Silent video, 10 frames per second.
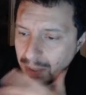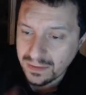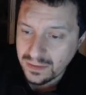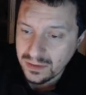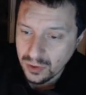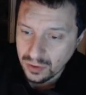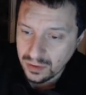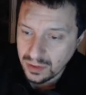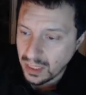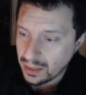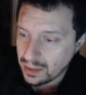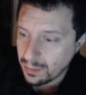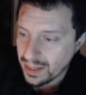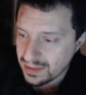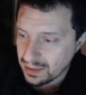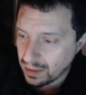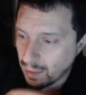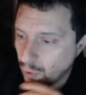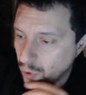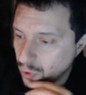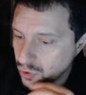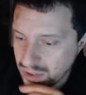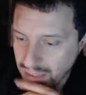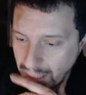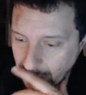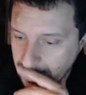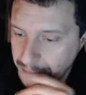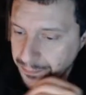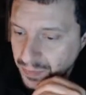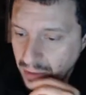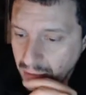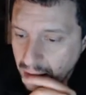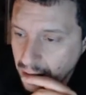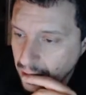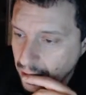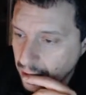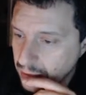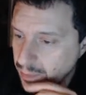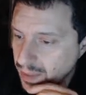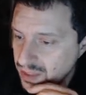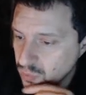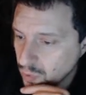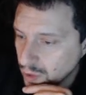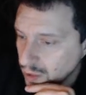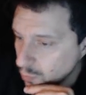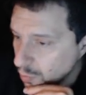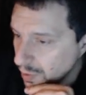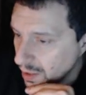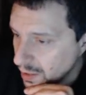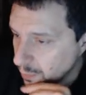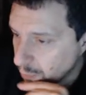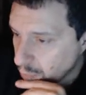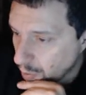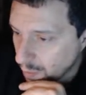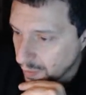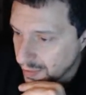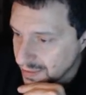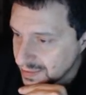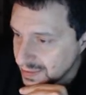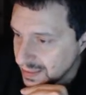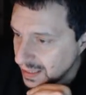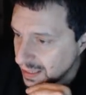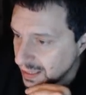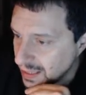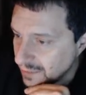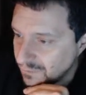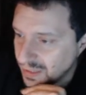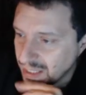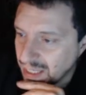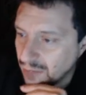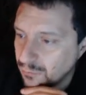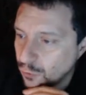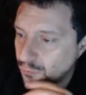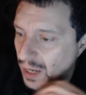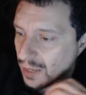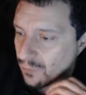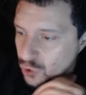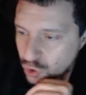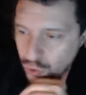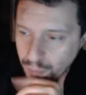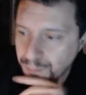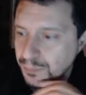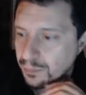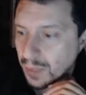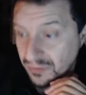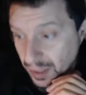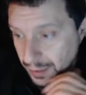it's not the best among those tanks. The best in mobility probably is the VK4502 by far.